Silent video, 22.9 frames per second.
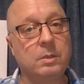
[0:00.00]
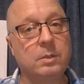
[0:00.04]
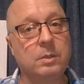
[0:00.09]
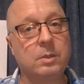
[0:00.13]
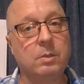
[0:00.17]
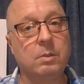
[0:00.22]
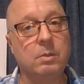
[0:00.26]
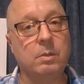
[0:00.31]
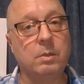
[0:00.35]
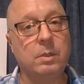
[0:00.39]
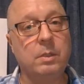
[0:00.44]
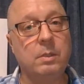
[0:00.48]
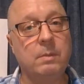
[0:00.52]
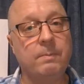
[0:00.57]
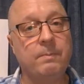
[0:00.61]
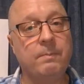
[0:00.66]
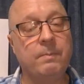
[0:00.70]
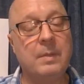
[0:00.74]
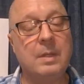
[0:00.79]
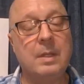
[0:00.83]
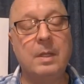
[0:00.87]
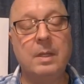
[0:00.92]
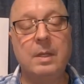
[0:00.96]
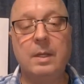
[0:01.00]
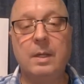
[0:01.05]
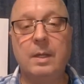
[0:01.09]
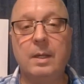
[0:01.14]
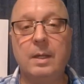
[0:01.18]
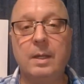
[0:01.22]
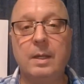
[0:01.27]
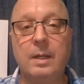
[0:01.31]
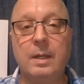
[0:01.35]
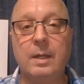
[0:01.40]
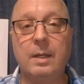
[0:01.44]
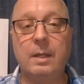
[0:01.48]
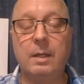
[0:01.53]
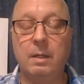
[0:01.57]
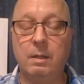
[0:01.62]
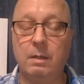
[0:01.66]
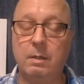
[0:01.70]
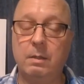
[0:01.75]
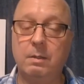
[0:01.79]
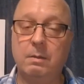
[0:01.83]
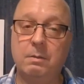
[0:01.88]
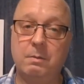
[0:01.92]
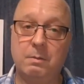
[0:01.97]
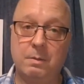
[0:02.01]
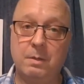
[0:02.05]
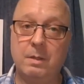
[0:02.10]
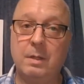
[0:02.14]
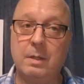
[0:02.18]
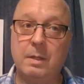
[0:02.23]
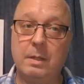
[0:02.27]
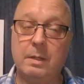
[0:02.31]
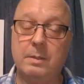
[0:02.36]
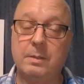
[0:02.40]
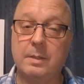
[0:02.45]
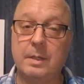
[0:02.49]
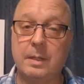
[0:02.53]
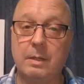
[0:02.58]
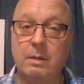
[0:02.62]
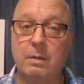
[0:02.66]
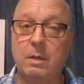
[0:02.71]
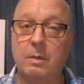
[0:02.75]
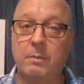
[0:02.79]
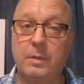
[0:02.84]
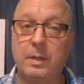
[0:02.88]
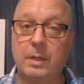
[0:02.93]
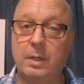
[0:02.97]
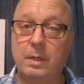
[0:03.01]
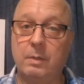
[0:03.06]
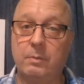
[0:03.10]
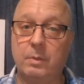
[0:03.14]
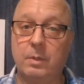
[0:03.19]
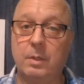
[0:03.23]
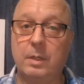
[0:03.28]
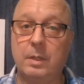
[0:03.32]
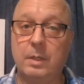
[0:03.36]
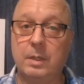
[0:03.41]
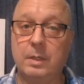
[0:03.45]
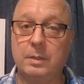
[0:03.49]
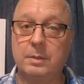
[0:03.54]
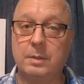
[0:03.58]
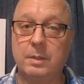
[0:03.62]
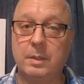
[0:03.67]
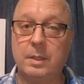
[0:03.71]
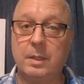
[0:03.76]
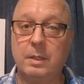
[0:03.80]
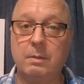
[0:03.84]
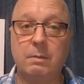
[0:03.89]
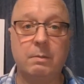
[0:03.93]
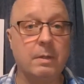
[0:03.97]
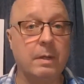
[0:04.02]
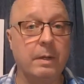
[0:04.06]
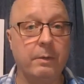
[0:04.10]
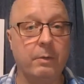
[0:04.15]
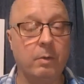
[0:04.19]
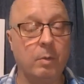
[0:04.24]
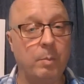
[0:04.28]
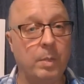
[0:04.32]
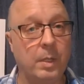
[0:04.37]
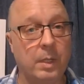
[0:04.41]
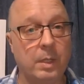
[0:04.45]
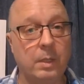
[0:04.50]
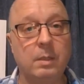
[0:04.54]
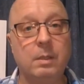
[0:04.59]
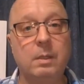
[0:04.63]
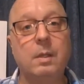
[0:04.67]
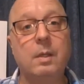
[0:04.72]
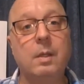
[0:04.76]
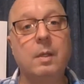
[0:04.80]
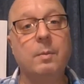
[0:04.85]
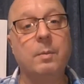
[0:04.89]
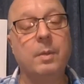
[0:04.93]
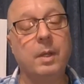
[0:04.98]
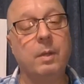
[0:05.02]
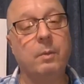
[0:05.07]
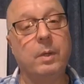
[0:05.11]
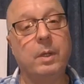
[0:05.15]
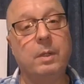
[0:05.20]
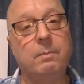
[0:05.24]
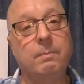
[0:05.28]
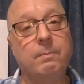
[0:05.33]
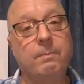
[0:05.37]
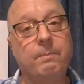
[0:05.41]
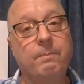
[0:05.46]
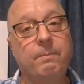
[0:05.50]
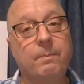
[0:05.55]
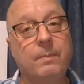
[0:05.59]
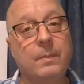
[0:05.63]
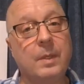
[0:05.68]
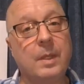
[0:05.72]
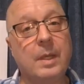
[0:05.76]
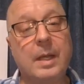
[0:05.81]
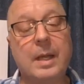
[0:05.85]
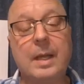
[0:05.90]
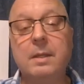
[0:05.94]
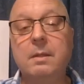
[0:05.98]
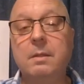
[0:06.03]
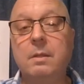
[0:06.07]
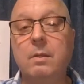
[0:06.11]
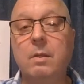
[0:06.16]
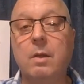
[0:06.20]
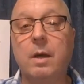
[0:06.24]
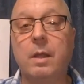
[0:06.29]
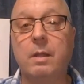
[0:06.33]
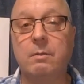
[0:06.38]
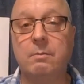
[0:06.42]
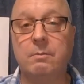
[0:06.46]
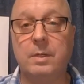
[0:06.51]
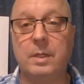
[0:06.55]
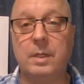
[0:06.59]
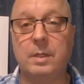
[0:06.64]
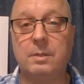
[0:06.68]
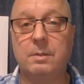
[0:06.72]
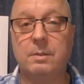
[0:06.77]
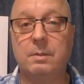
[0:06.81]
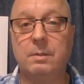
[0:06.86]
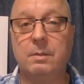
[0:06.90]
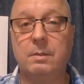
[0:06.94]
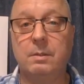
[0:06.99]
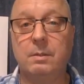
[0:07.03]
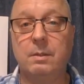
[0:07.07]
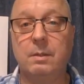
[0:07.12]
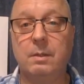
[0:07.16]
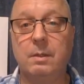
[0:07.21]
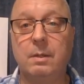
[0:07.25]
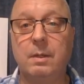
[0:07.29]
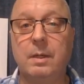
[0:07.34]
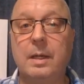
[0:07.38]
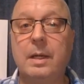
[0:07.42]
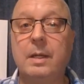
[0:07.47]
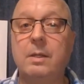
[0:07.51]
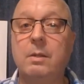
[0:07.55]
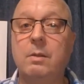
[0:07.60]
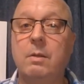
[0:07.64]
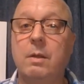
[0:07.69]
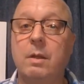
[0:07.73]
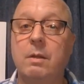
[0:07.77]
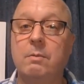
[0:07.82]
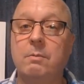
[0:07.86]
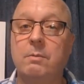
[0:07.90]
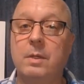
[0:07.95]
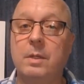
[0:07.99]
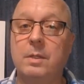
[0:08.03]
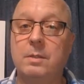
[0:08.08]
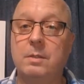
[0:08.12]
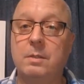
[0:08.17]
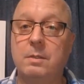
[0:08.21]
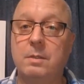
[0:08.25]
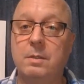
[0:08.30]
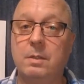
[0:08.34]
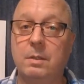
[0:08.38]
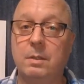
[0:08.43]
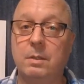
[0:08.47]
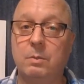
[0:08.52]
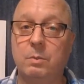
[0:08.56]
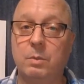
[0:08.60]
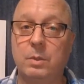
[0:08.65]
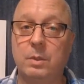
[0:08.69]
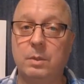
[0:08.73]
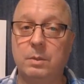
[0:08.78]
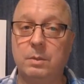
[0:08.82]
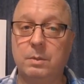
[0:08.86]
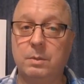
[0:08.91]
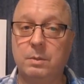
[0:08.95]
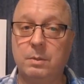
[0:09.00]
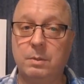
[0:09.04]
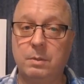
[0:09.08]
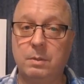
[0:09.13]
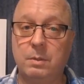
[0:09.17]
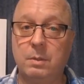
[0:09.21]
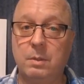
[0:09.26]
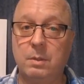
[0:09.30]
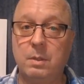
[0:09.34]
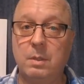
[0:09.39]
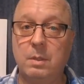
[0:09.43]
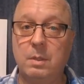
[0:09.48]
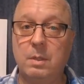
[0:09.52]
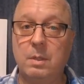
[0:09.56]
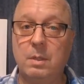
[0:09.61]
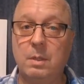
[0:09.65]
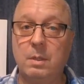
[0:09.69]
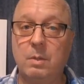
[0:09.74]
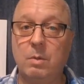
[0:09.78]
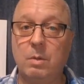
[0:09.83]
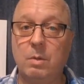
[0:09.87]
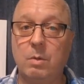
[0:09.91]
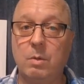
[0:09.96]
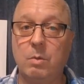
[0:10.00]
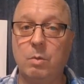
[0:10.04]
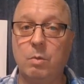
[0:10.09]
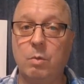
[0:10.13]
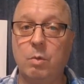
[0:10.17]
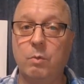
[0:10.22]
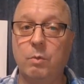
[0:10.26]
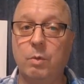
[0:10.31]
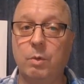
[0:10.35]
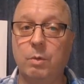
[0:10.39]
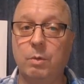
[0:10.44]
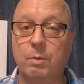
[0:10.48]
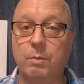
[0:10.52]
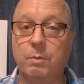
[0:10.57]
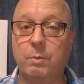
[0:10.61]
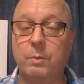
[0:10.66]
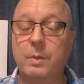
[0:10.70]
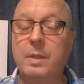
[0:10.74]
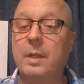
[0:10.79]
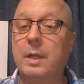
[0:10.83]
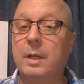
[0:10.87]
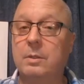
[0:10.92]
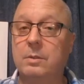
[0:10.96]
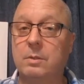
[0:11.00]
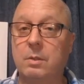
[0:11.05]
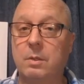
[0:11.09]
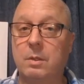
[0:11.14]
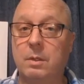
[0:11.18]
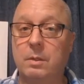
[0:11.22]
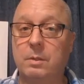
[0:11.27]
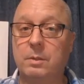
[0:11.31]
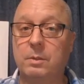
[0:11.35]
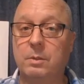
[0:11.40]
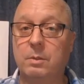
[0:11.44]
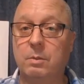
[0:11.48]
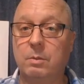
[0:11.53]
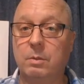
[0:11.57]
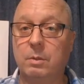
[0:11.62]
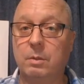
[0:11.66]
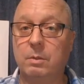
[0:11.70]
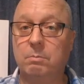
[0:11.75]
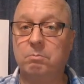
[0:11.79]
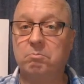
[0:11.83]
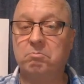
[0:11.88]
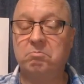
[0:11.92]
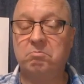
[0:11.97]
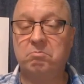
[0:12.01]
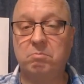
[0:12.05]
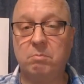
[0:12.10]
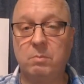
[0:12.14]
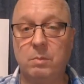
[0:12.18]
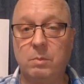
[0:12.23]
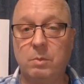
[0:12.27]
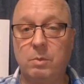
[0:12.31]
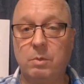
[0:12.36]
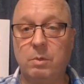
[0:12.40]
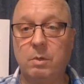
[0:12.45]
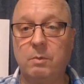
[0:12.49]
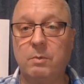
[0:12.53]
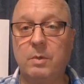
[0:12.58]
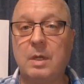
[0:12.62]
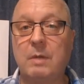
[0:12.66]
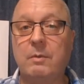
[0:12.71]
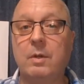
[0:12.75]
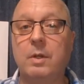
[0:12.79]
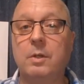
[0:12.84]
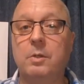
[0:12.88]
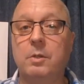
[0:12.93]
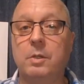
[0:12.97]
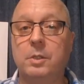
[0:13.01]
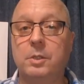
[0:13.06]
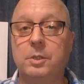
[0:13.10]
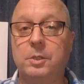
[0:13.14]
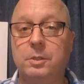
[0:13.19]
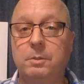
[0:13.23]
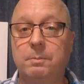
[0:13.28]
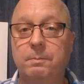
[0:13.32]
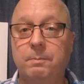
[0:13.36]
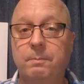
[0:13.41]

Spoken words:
a coin. And it started off a heck of a lot less than that, under a penny. But anyway, I did not invest. I did not invest until it was over $3,000 a coin, 3,500-ish.